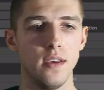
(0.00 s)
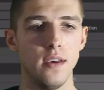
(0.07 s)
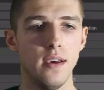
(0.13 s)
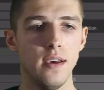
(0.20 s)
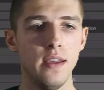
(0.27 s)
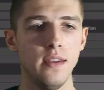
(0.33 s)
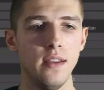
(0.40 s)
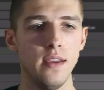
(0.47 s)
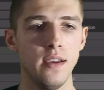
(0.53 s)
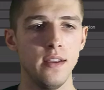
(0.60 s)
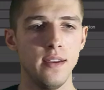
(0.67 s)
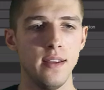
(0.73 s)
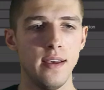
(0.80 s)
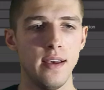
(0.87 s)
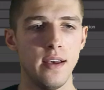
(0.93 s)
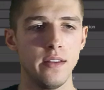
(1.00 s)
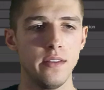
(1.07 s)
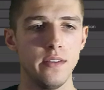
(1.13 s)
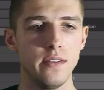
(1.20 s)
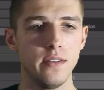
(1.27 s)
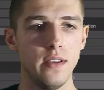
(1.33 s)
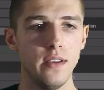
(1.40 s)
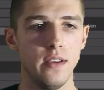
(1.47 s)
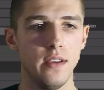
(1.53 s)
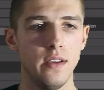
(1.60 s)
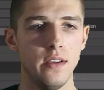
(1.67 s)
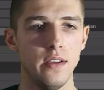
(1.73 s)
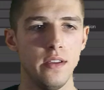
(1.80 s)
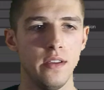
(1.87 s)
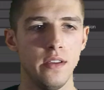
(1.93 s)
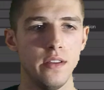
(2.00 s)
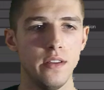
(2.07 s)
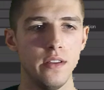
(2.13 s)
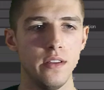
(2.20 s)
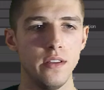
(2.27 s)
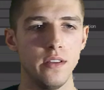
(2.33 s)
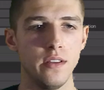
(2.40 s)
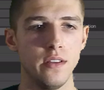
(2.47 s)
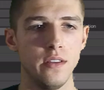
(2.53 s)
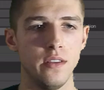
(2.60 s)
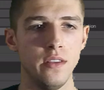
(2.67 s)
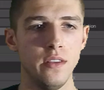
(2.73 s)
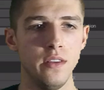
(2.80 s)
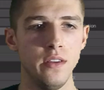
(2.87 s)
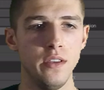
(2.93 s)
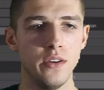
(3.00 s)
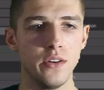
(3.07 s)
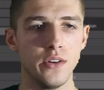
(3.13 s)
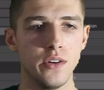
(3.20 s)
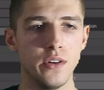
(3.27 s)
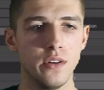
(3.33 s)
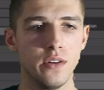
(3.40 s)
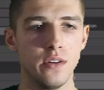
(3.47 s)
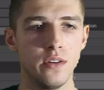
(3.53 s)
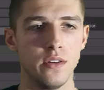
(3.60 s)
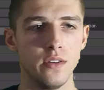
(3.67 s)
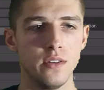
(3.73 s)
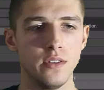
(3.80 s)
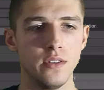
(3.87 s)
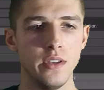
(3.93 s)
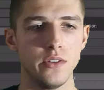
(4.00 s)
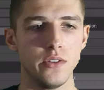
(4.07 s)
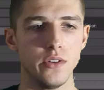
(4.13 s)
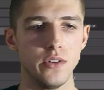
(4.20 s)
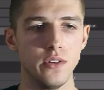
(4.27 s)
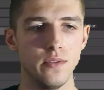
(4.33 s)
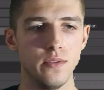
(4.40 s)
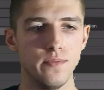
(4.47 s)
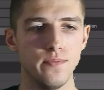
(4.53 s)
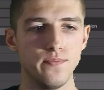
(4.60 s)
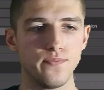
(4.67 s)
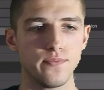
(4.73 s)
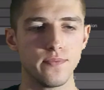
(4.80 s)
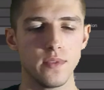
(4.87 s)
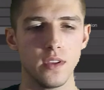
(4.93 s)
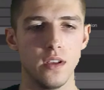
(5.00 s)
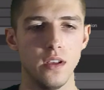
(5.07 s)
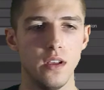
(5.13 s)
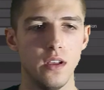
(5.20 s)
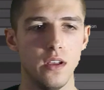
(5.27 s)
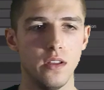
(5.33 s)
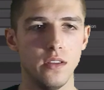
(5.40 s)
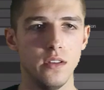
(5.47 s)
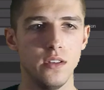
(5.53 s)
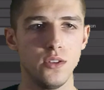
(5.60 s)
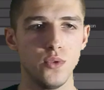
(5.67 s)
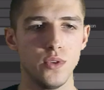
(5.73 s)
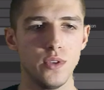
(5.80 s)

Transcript: and then add a near sensor. This will